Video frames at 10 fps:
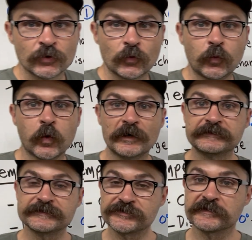what
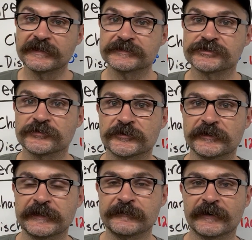did you get
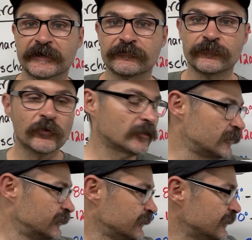your e-bike for?